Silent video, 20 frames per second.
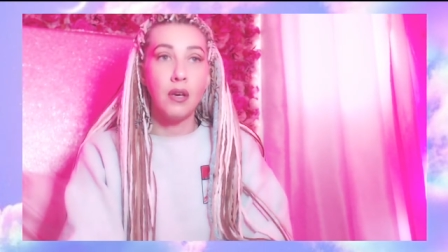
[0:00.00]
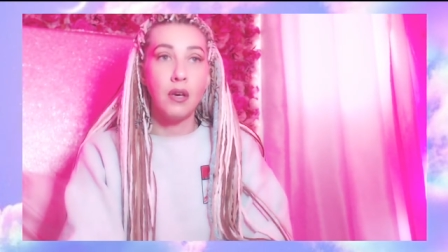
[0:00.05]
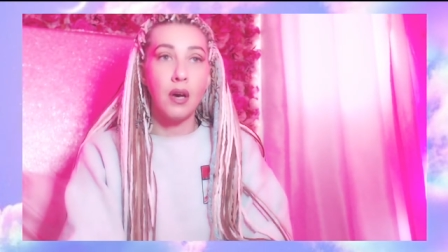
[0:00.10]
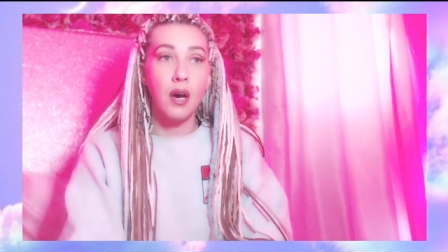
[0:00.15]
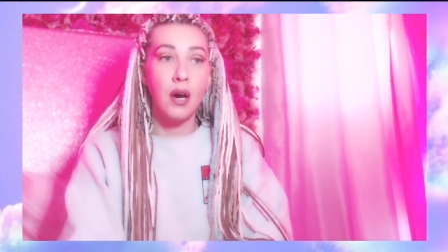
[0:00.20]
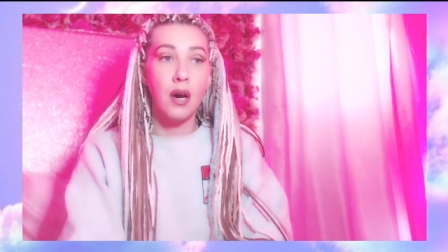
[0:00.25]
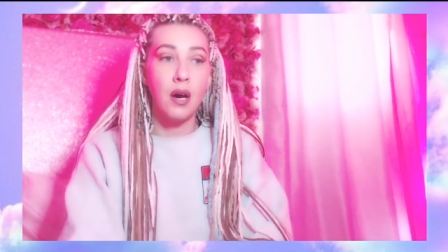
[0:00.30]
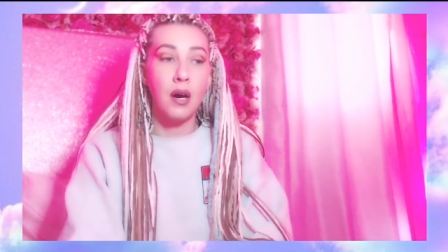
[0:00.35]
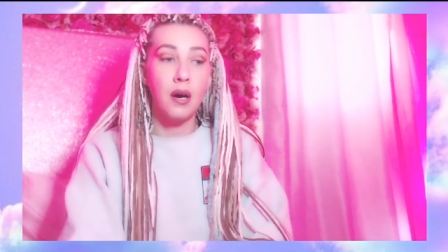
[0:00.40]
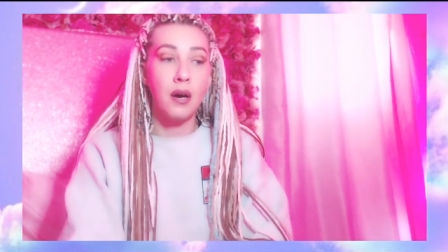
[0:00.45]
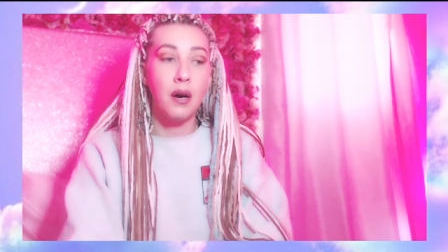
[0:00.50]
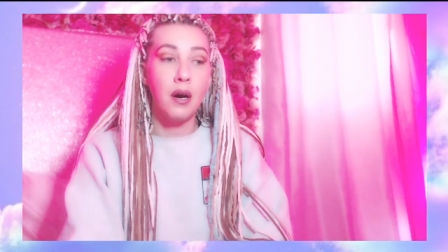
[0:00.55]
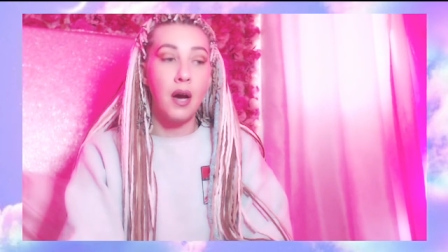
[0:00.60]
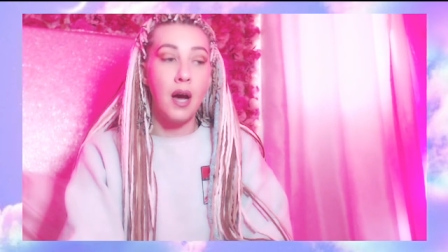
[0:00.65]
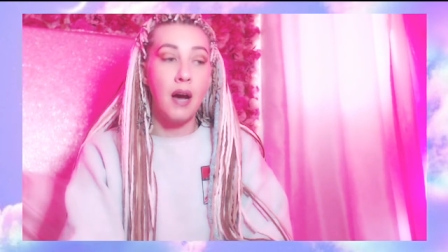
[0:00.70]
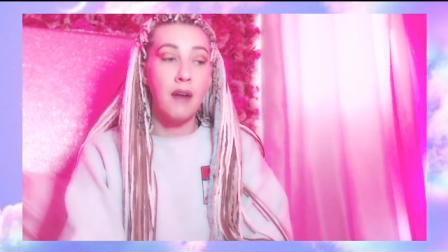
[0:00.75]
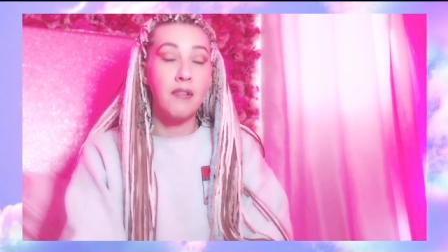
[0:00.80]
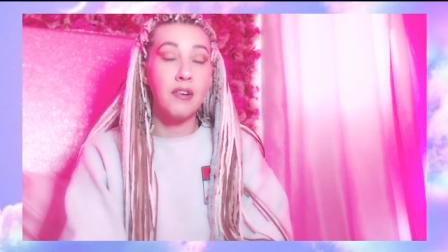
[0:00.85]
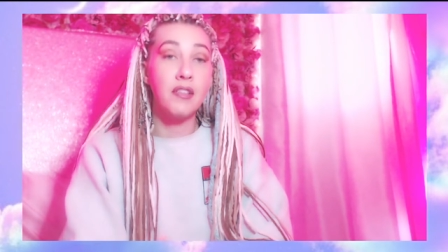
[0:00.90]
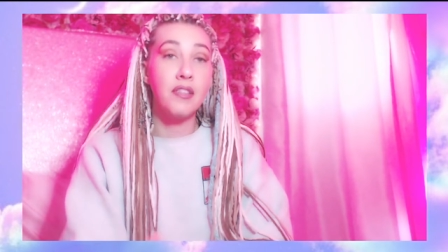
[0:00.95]
uh,
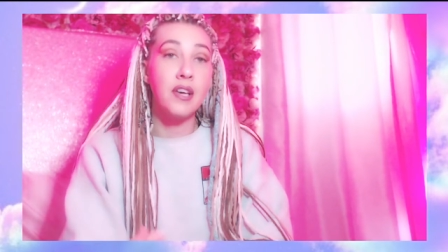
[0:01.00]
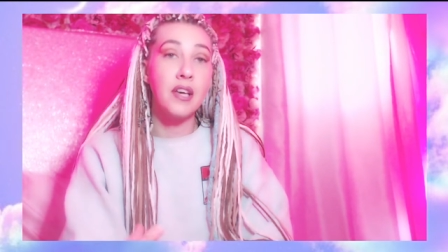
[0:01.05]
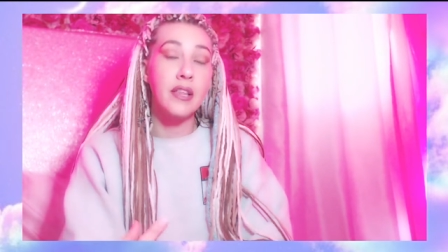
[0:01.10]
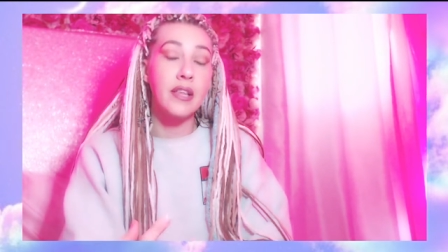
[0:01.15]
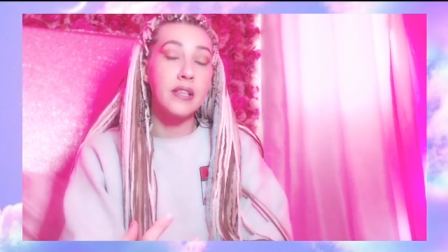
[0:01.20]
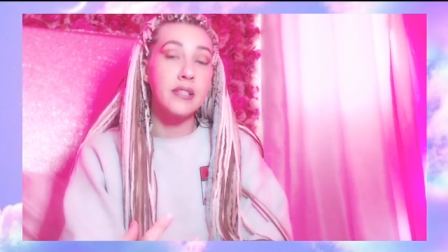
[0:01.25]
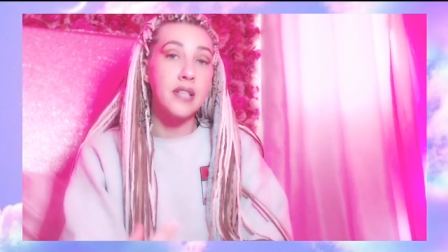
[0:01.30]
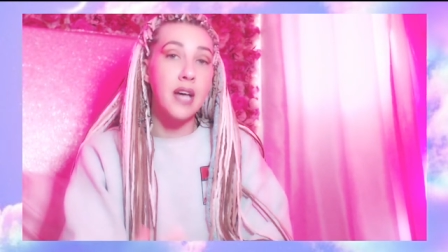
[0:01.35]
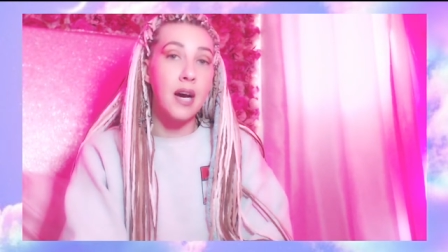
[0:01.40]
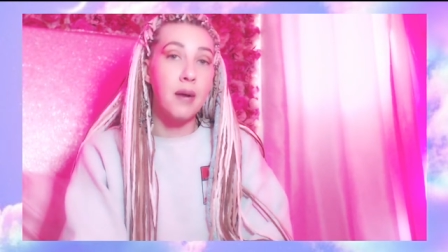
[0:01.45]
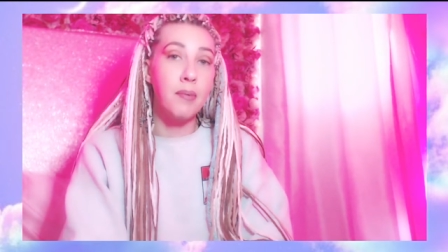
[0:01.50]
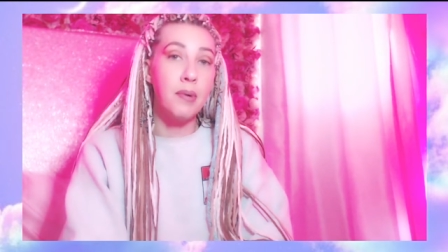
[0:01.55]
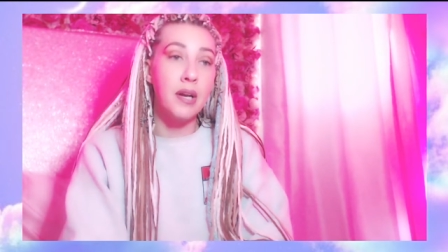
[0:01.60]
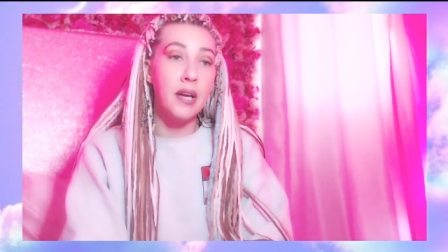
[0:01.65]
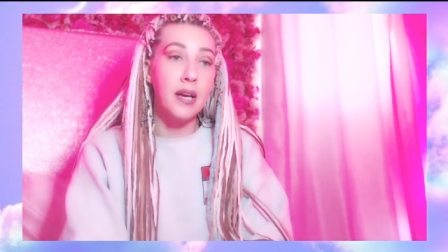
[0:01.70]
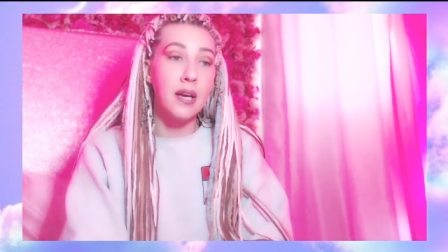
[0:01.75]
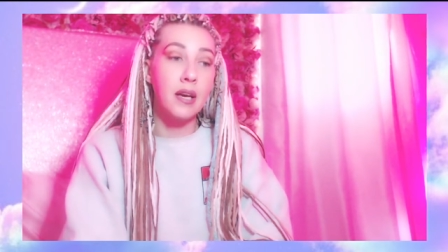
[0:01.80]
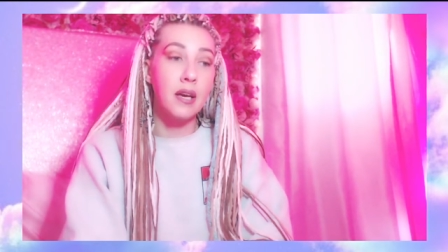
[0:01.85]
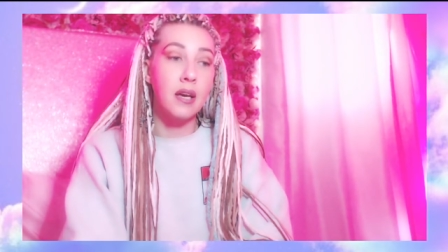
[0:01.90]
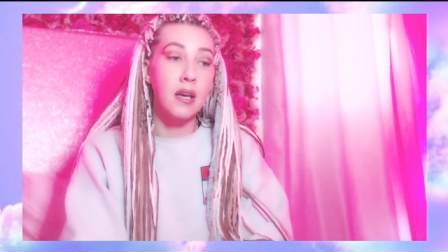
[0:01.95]
everything that's
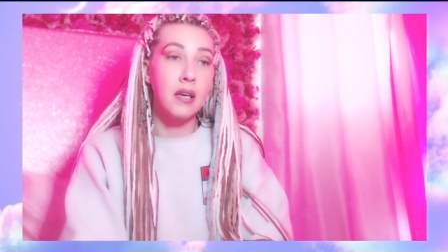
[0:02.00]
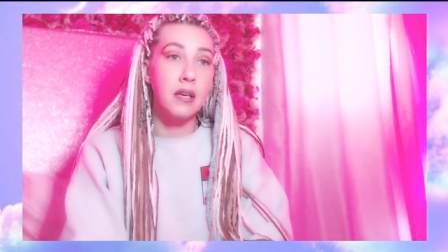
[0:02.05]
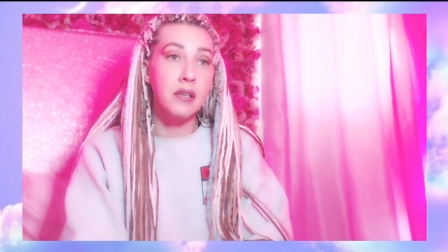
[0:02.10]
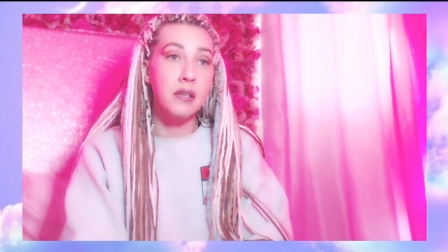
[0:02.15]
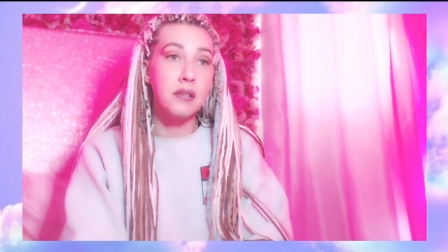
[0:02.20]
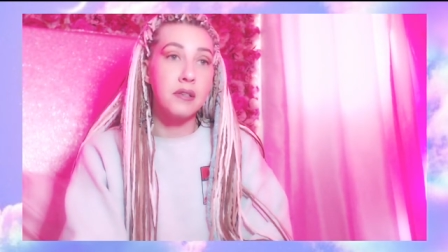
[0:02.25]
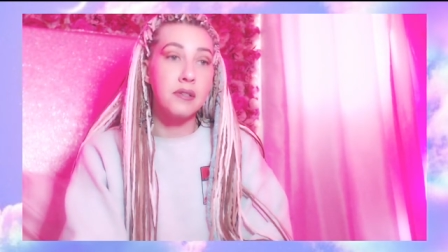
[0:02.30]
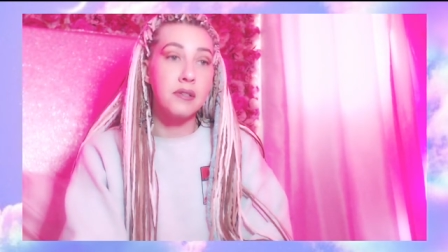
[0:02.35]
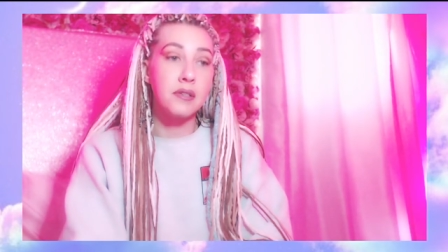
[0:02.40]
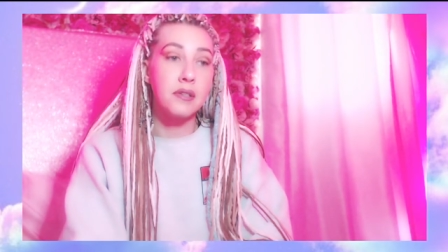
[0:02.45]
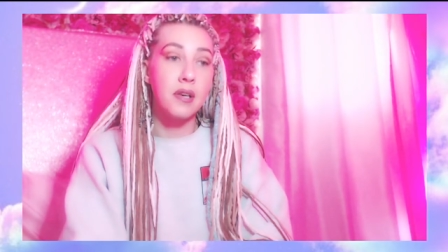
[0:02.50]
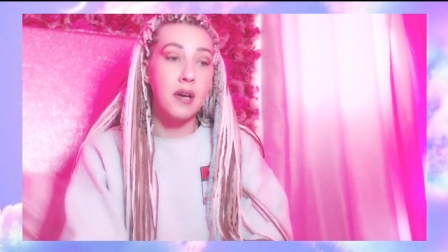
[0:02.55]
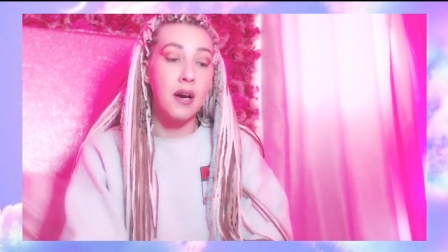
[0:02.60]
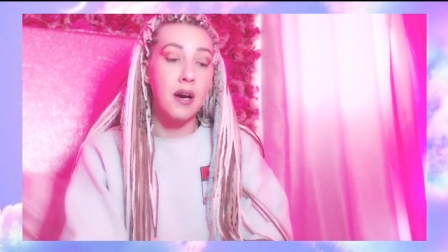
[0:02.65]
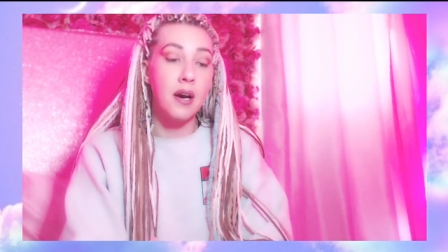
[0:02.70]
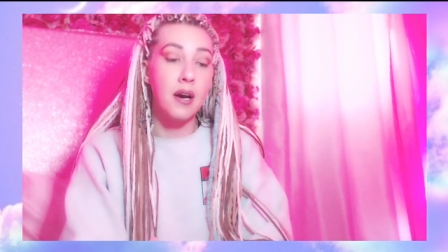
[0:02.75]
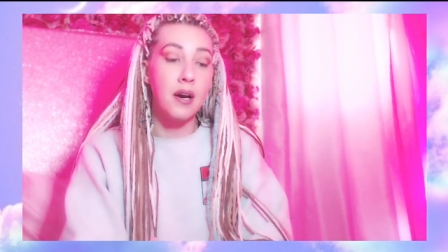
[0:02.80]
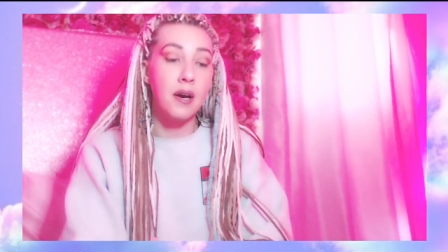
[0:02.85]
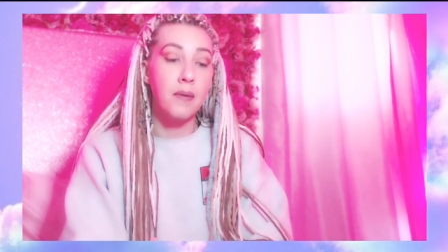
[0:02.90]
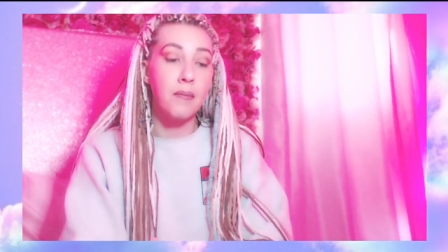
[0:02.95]
happening is
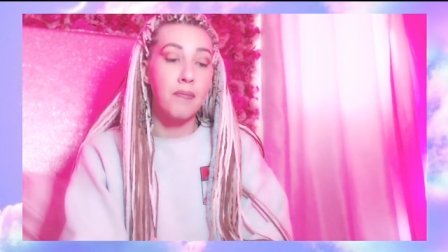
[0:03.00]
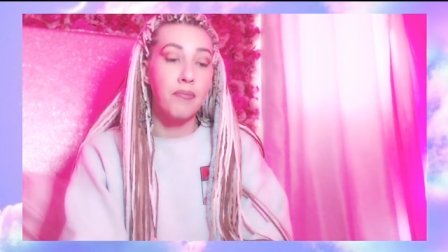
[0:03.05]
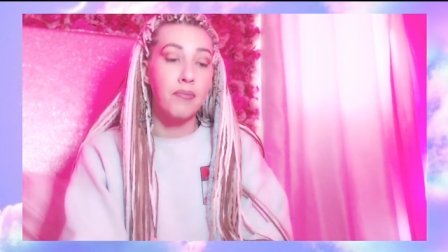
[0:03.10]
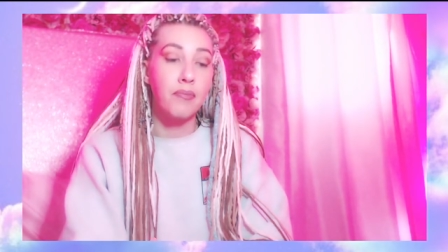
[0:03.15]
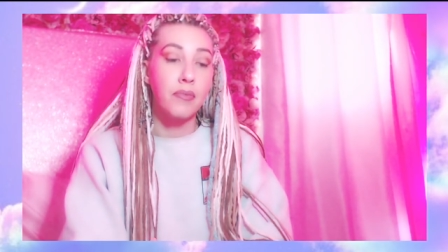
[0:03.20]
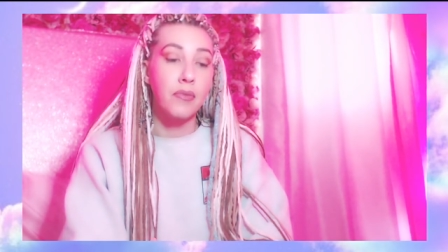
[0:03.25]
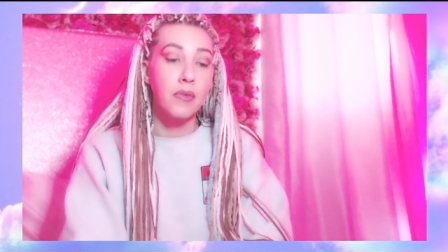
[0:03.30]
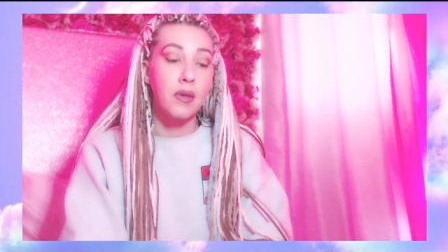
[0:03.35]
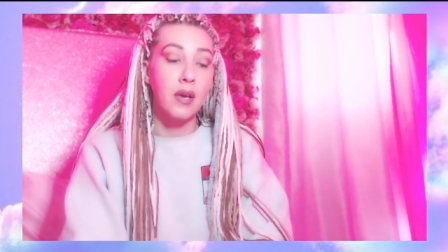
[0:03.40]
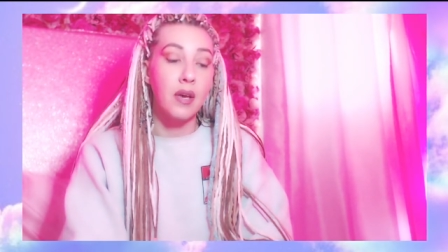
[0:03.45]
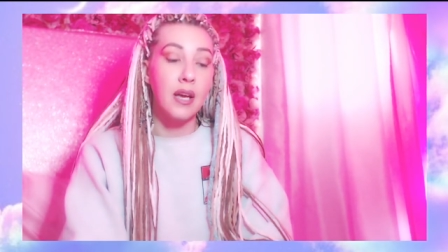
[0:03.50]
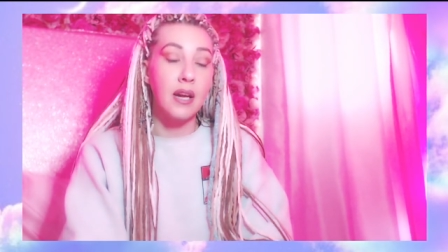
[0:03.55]
uh,